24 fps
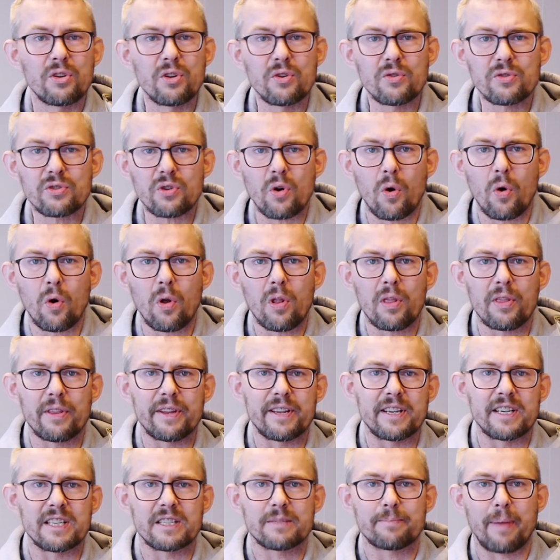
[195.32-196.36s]
use all
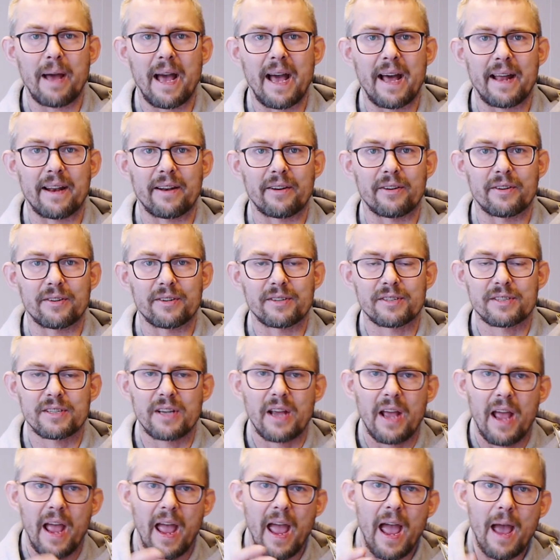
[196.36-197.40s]
these patterns
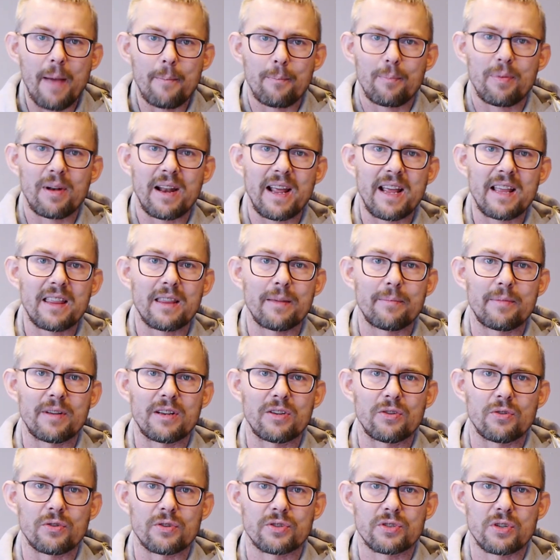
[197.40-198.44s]
and play them in
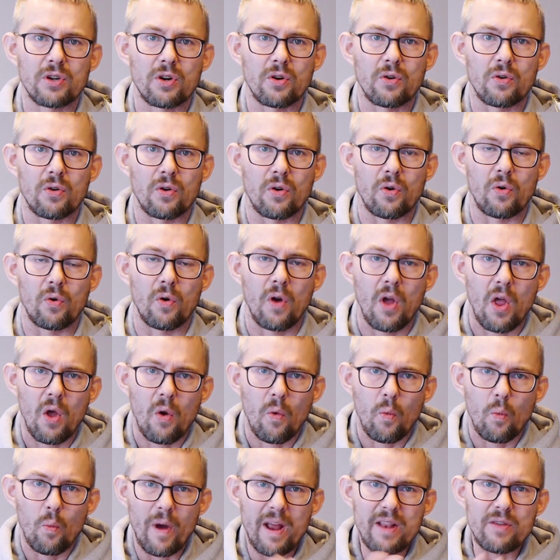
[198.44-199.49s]
your solo.
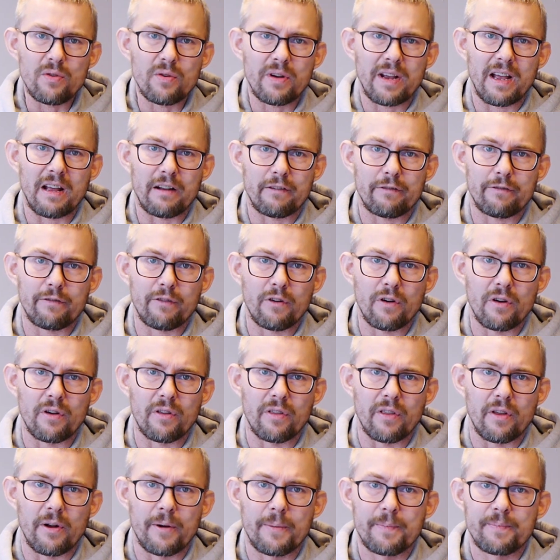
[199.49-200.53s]
When you get
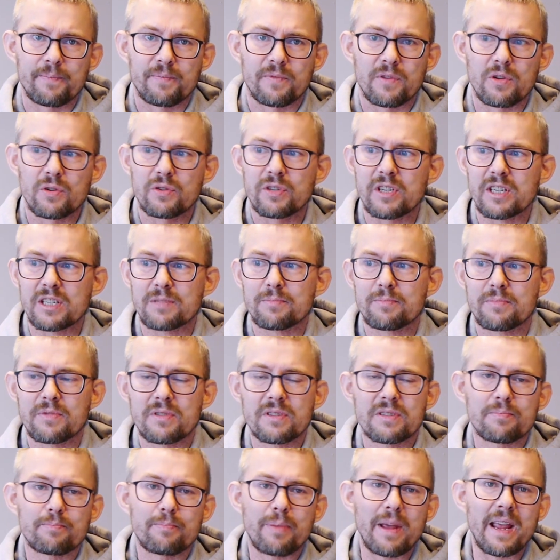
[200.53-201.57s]
further, you just
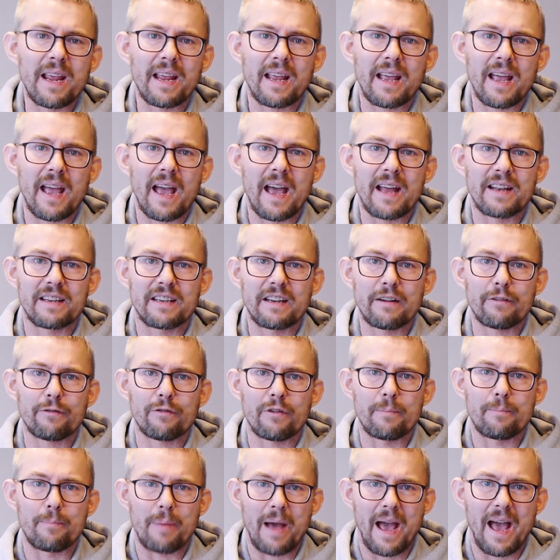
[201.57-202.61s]
pick a
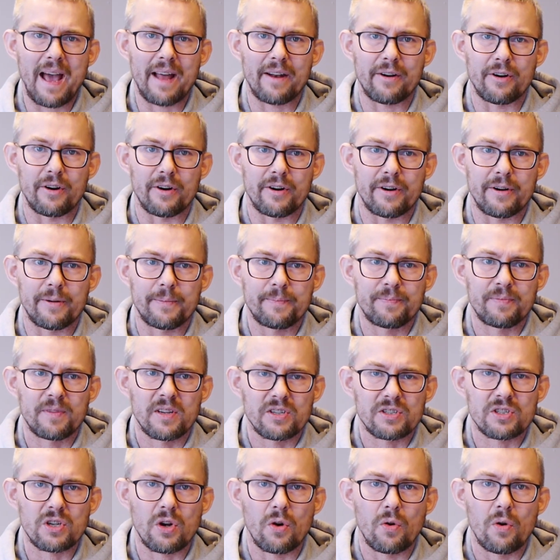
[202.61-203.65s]
different pattern.
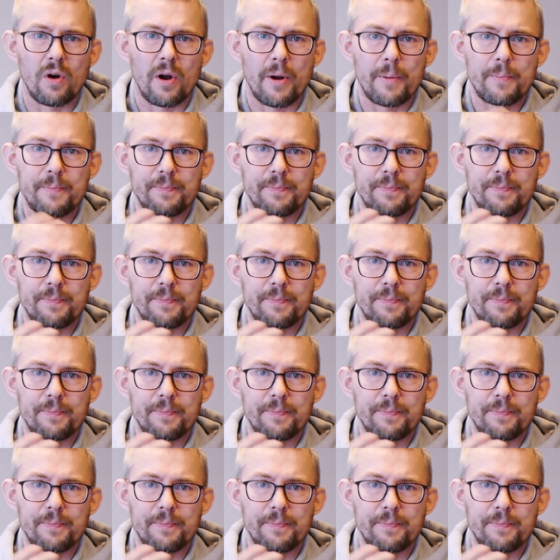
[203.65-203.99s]
So